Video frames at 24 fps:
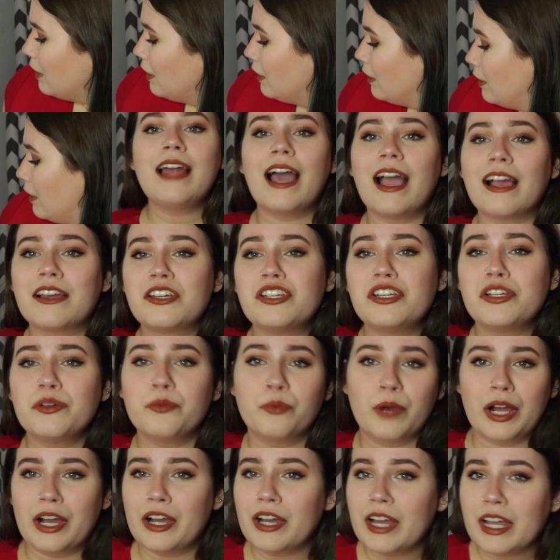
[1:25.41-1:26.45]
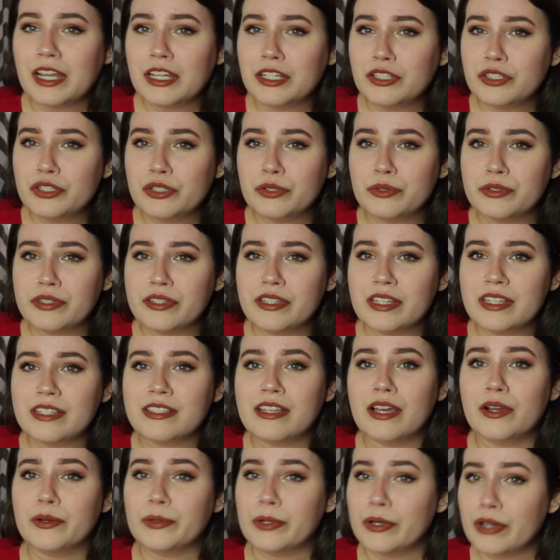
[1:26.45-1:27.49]
I didn't actually wear any shoes in
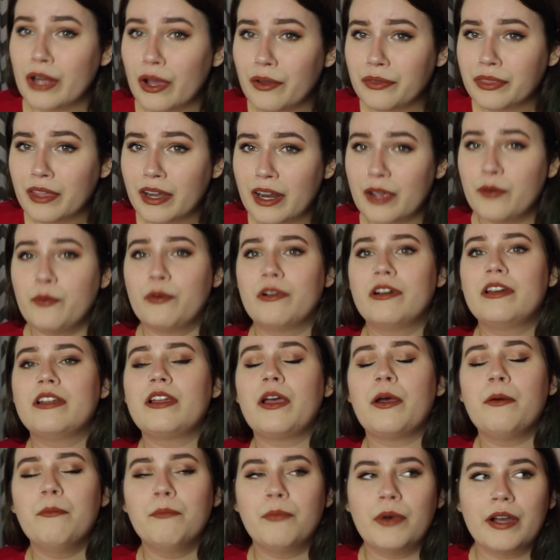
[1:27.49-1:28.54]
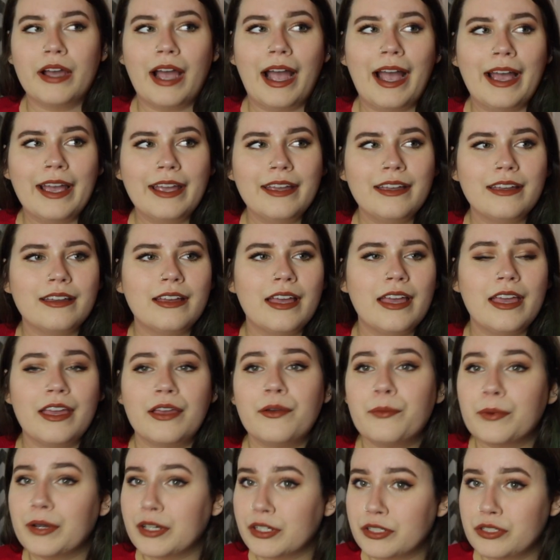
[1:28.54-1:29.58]
this. I wrote out that I would, but I
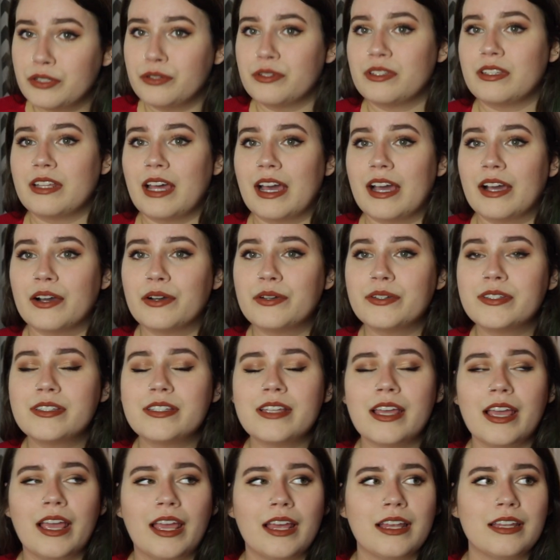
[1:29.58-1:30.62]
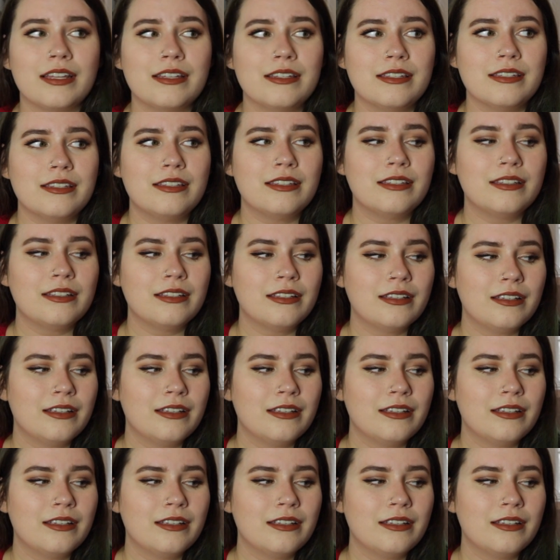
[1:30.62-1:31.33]
hate wearing shoes in the house, and